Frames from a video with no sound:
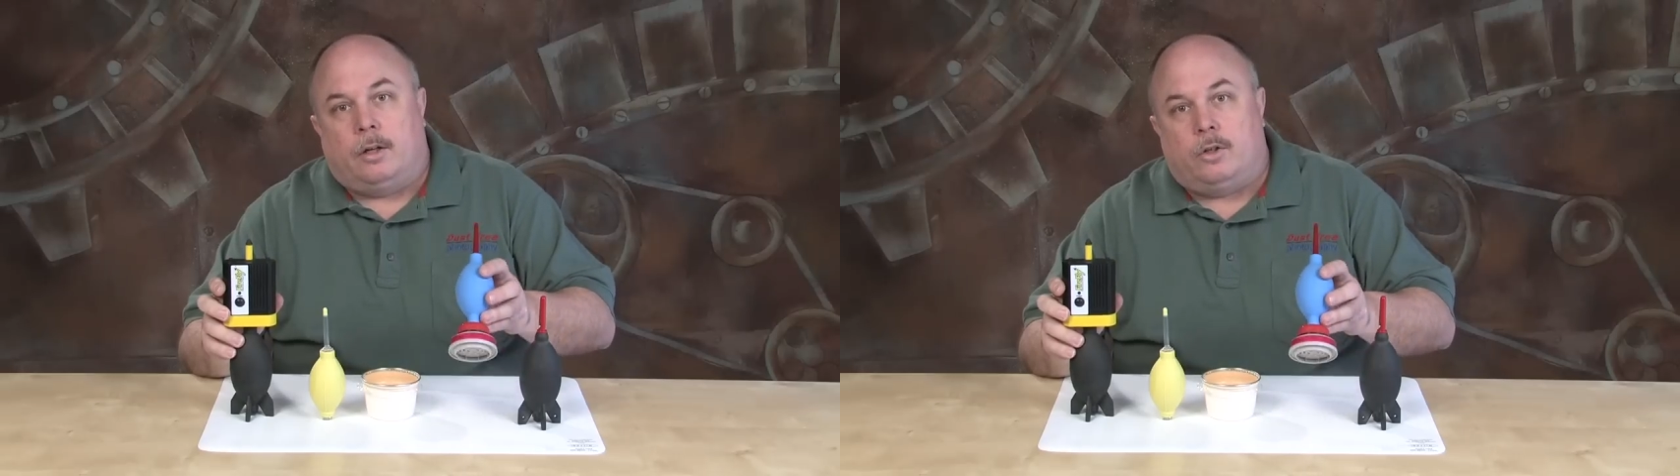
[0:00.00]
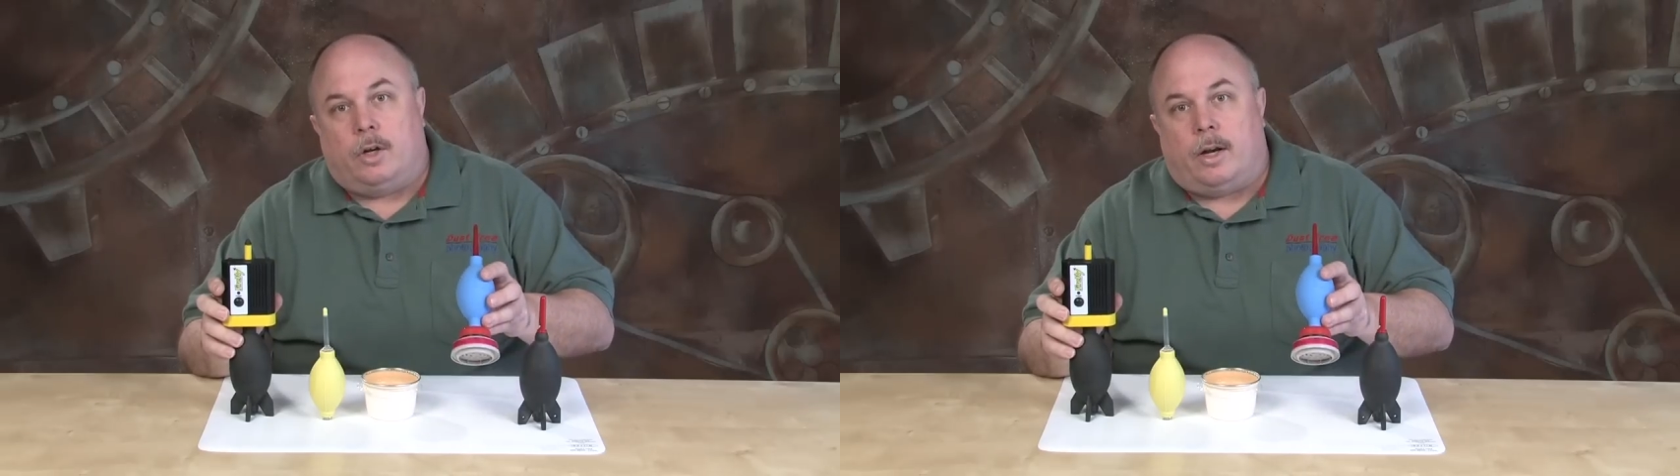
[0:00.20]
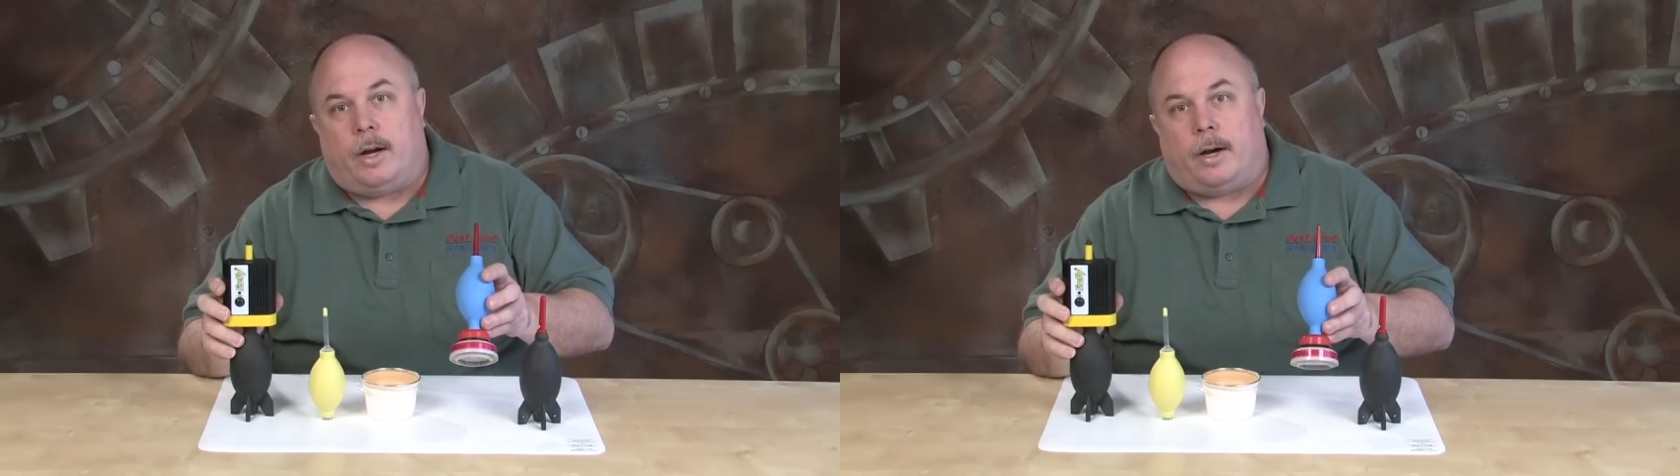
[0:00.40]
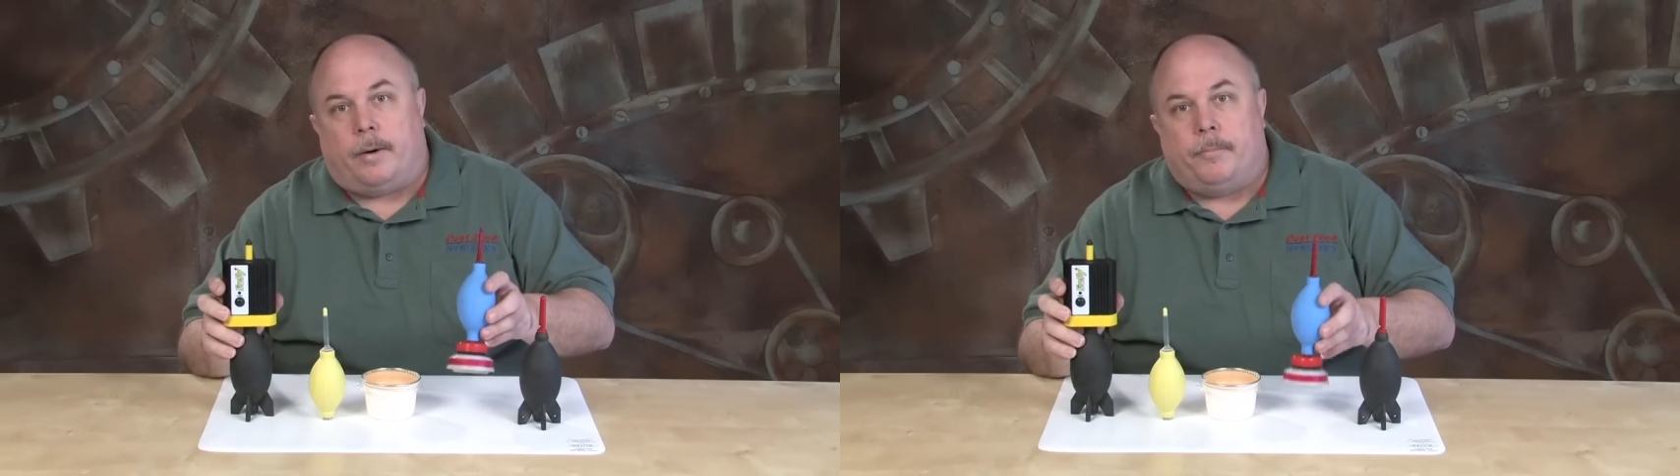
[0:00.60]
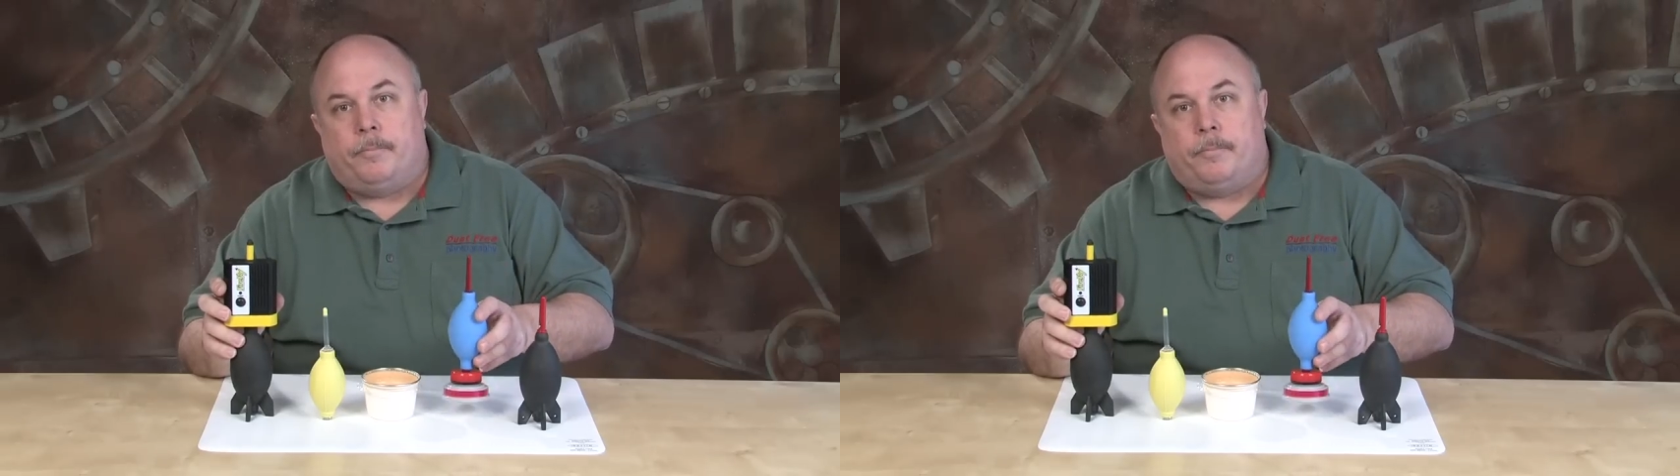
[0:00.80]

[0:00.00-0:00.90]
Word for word: Jet Air.